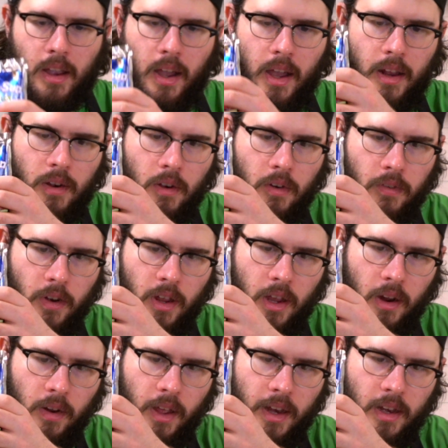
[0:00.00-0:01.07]
icon over
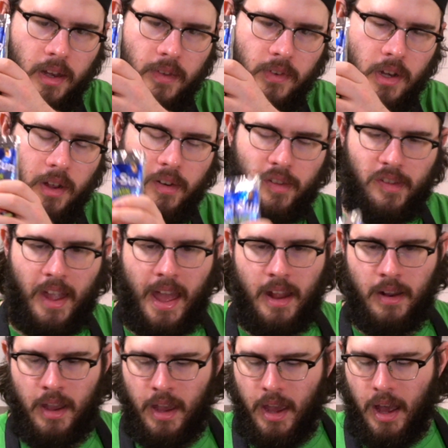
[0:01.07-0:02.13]
here. I didn't even notice
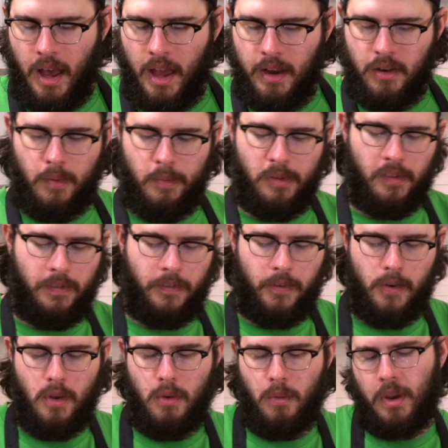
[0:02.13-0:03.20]
that. Uh, in terms of
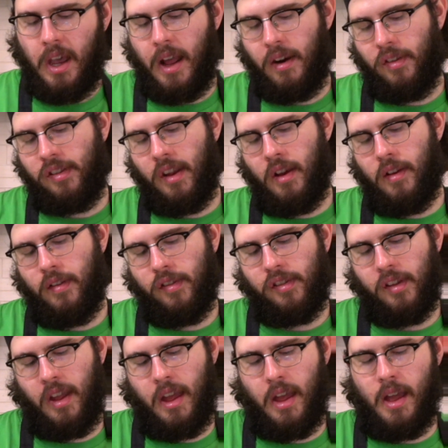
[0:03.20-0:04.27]
fruit, we got
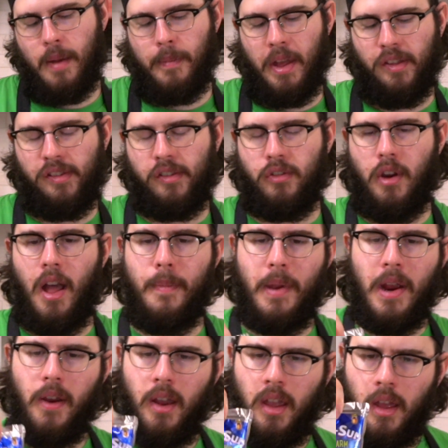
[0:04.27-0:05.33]
ourselves um, a
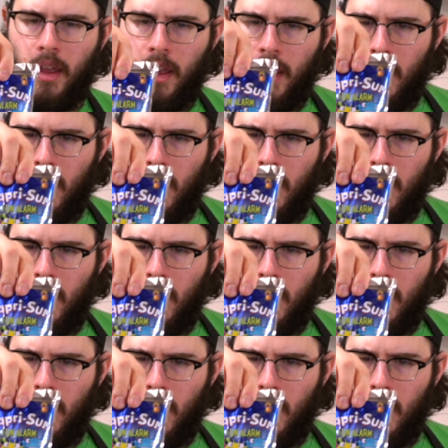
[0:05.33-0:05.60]
strawberry,